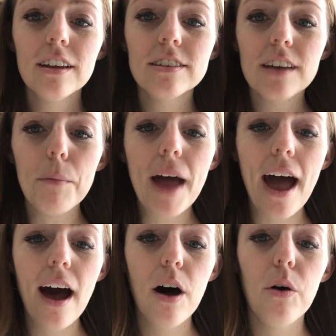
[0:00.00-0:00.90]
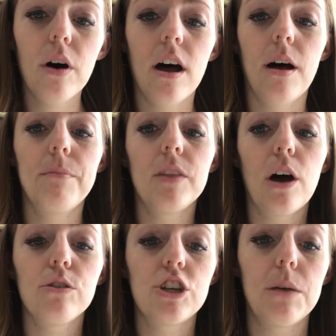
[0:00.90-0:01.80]
Somehow,
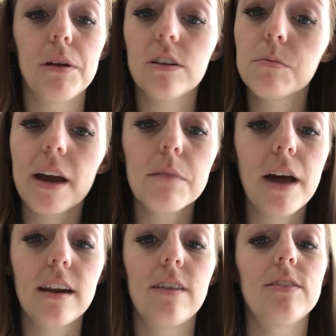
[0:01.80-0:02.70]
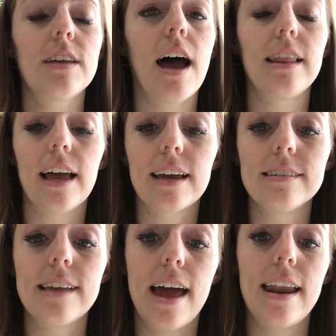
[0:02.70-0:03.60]
though, she appealed to my competitive side, like I
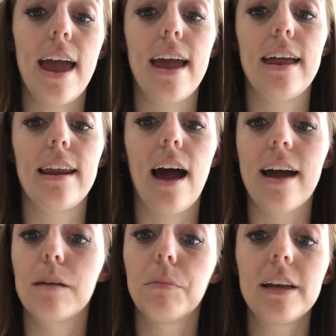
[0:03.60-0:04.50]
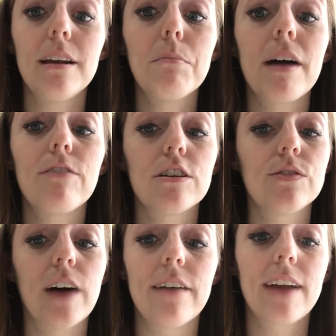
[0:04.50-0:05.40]
said, and I completed my
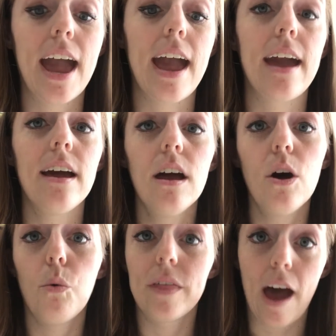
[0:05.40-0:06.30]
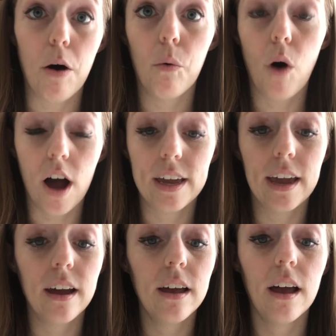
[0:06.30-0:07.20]
first 5K without
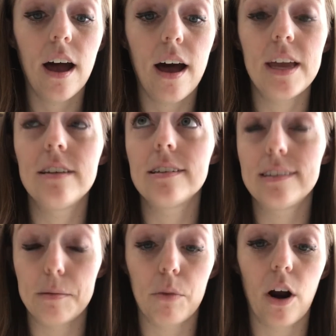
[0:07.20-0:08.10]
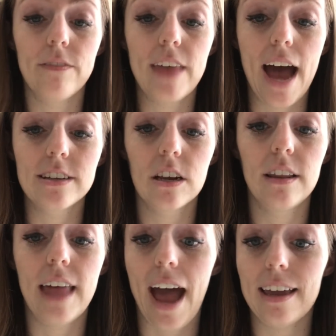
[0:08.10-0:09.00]
walking in December of
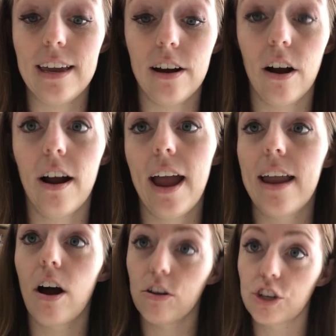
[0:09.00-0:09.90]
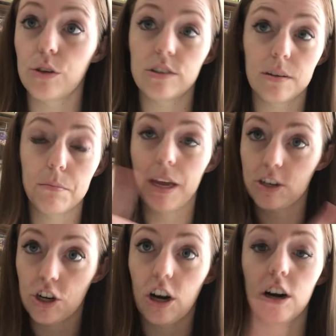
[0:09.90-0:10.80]
that year. And I'll show some
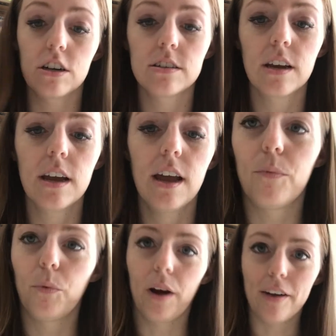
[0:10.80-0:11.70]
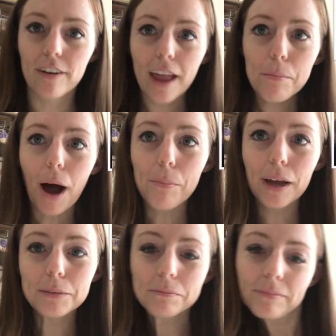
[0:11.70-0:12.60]
pictures wherever they pop
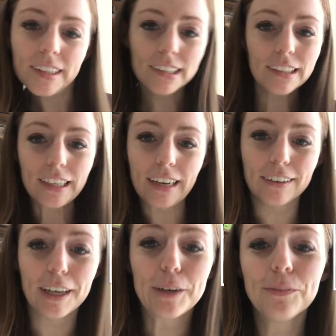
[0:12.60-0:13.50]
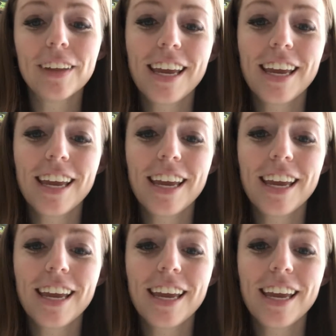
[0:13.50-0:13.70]
up. I don't know.